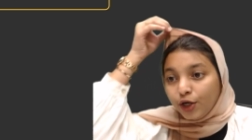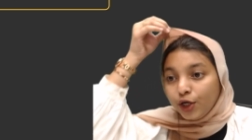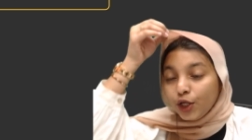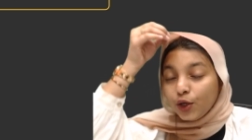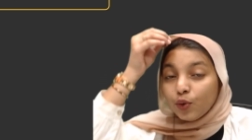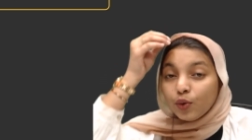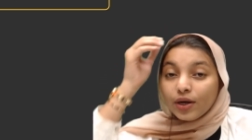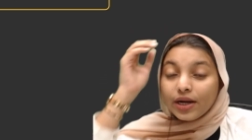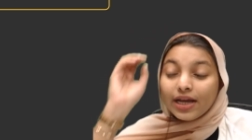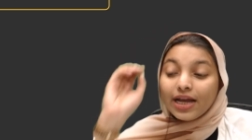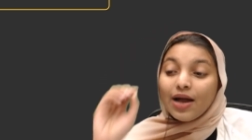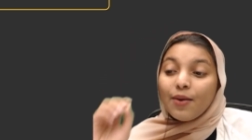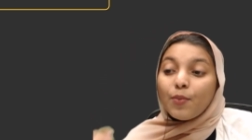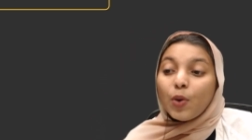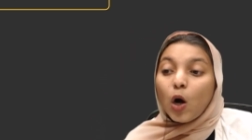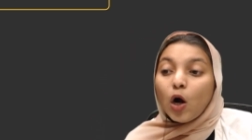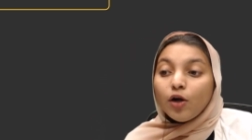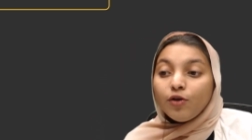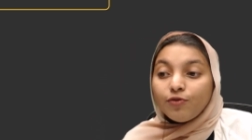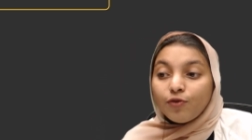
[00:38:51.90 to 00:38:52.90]
During a
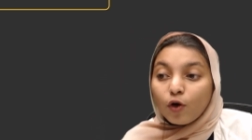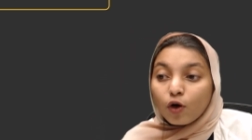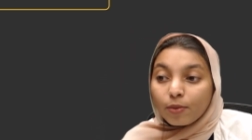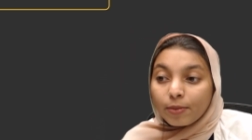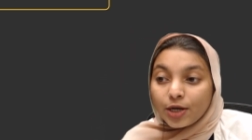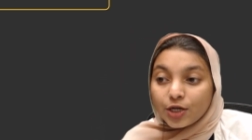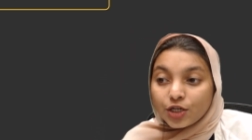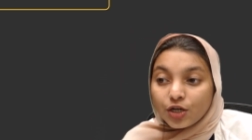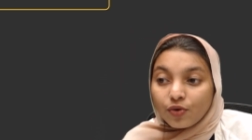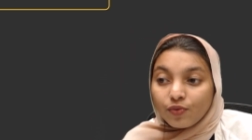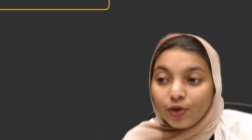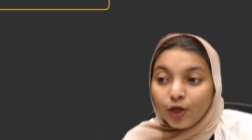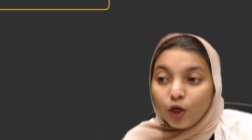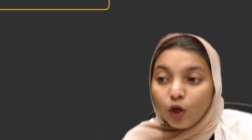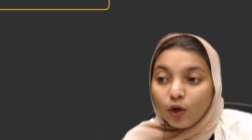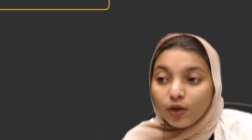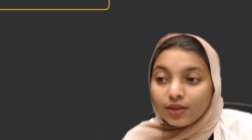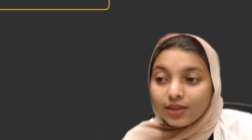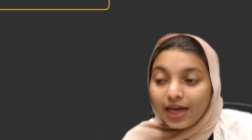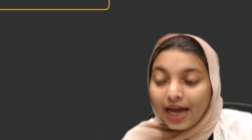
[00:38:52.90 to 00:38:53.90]
bond formation, we
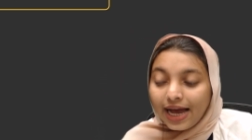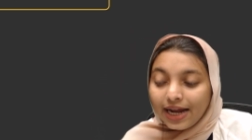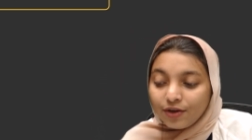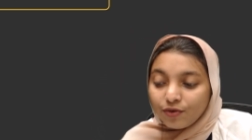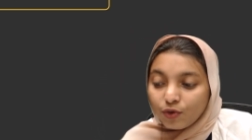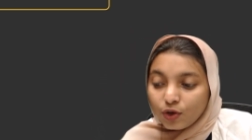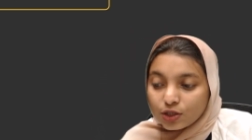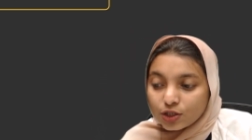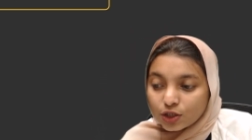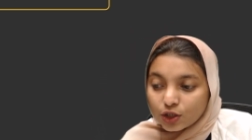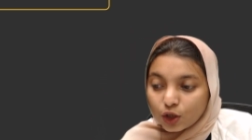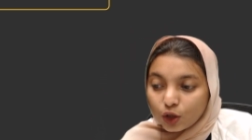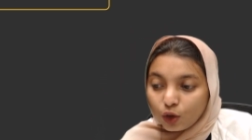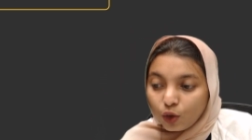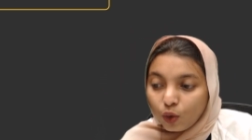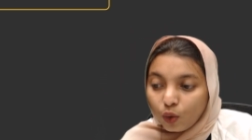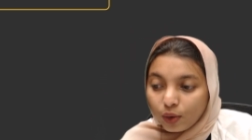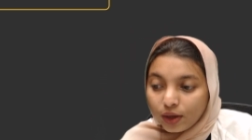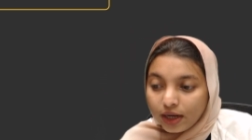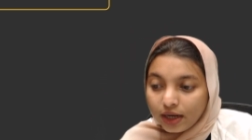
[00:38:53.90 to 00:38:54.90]
know that was
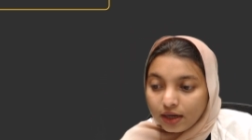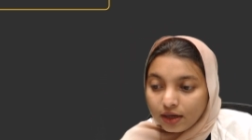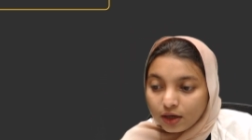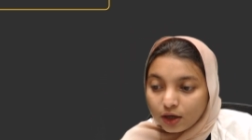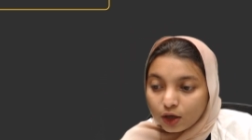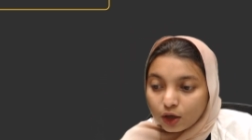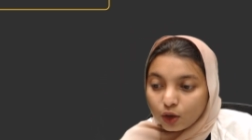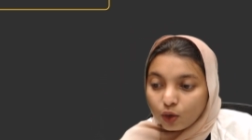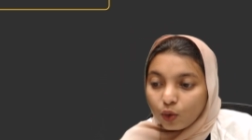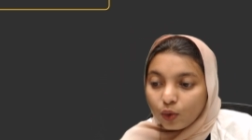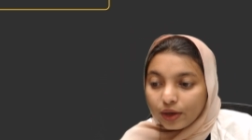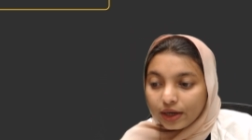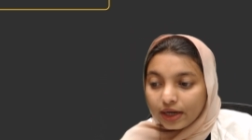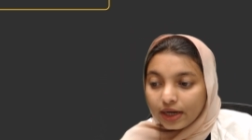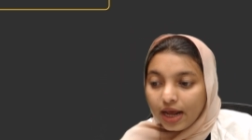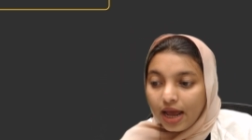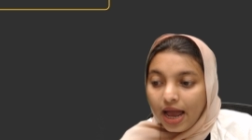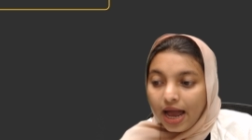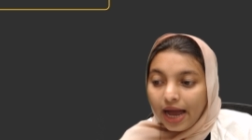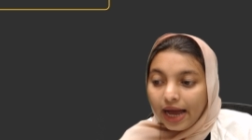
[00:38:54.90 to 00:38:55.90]
chlorine,
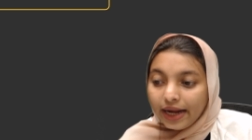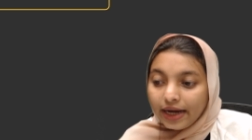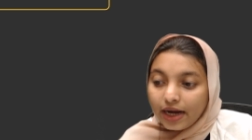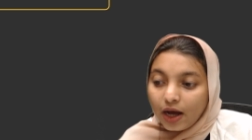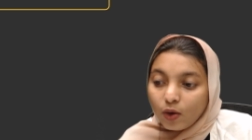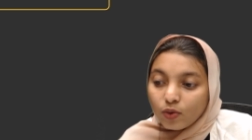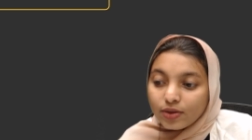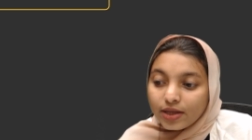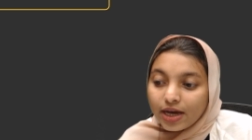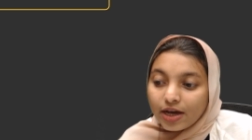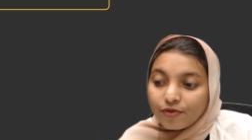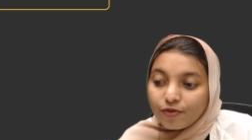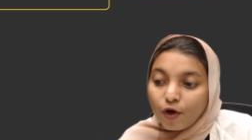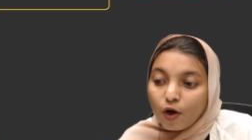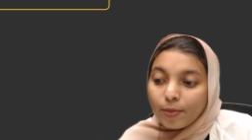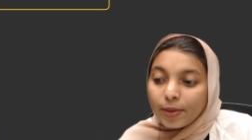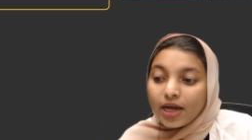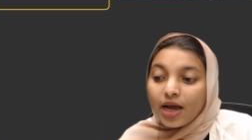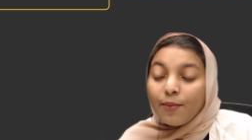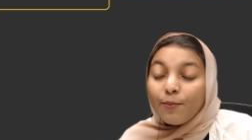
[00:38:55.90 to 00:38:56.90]
chlorine, and now they are
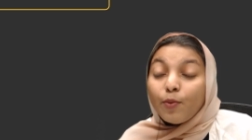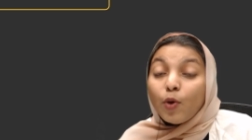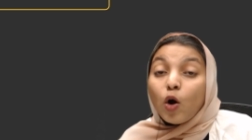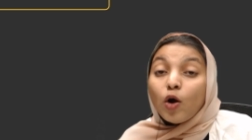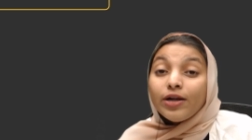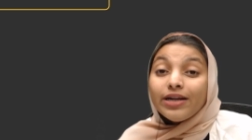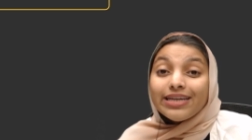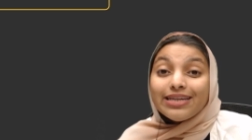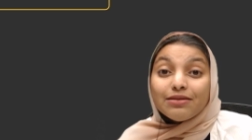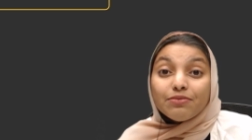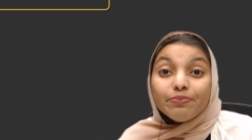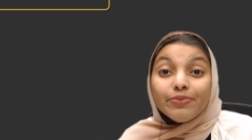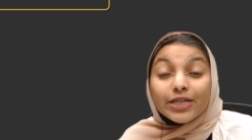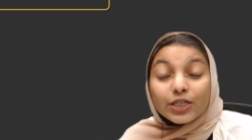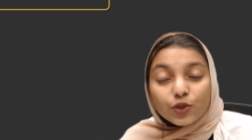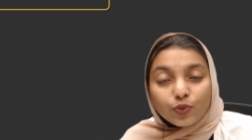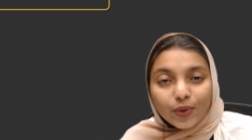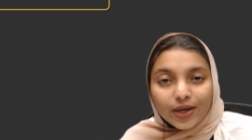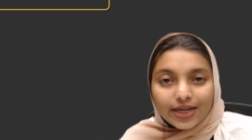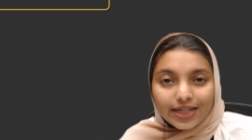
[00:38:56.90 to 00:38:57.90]
forming a bond in
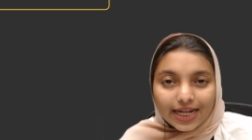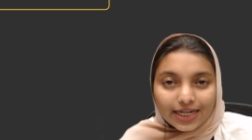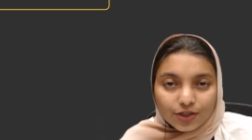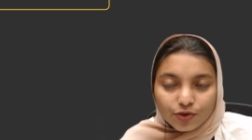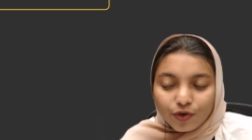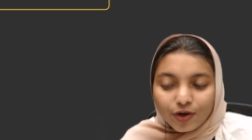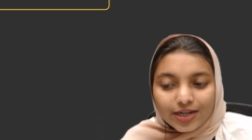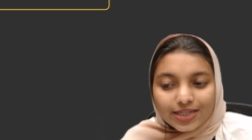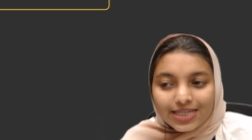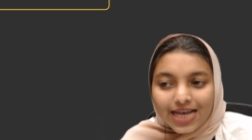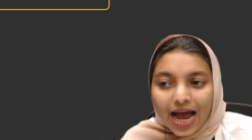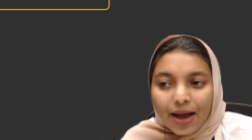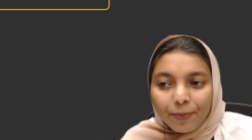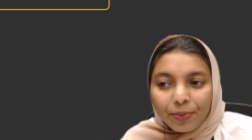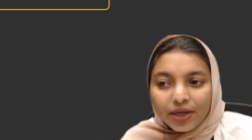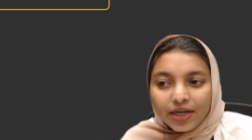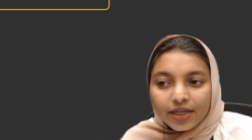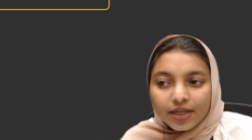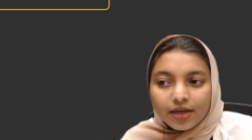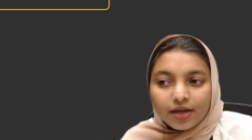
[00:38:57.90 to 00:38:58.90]
between. That is what is
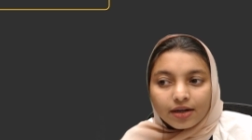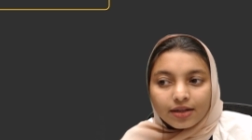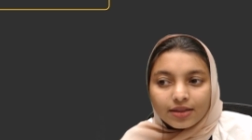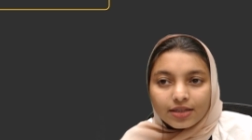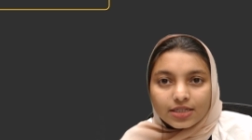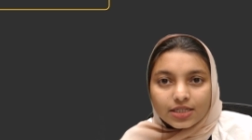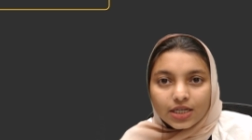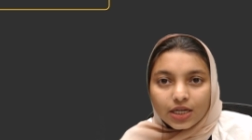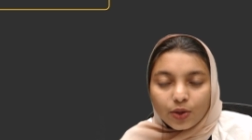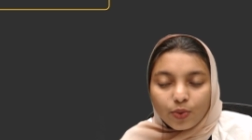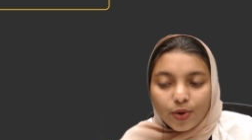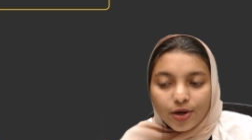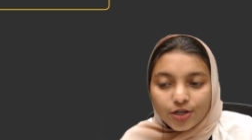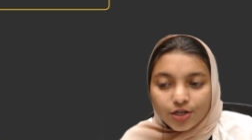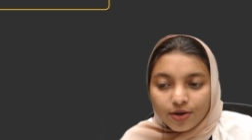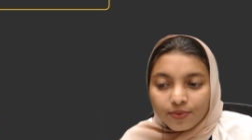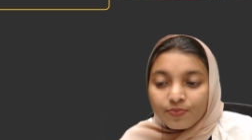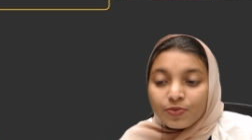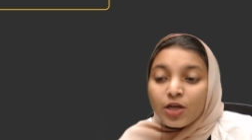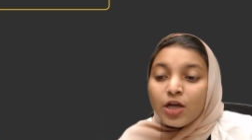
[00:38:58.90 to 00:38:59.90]
happening here in this
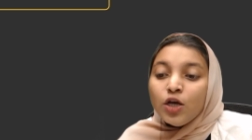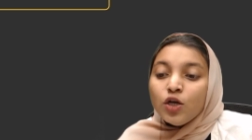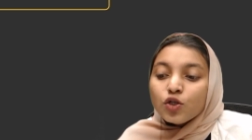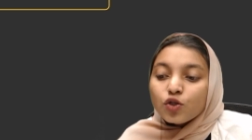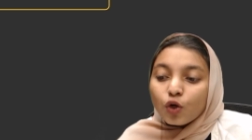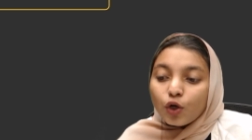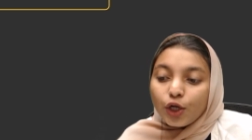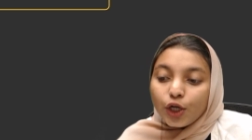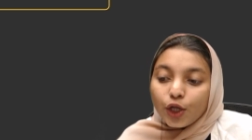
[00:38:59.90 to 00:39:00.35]
equation. So